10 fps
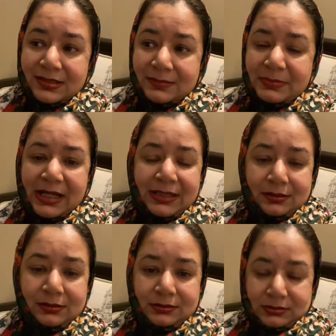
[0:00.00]
a
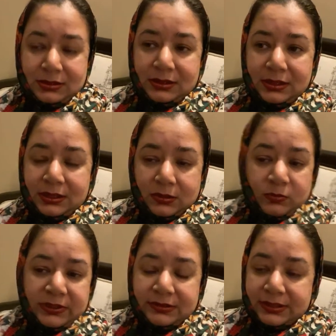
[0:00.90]
battle,
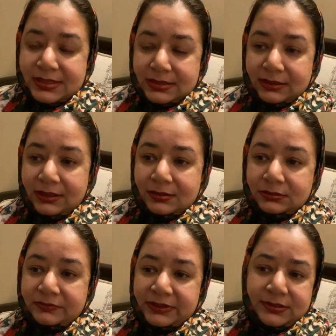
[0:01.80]
whether it's legal,
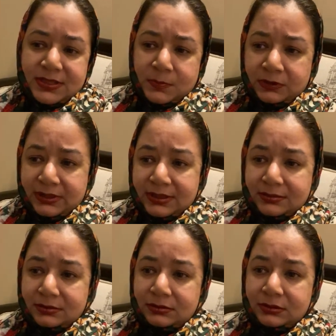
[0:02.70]
whether it's
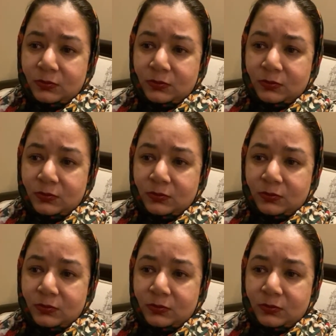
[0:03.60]
political,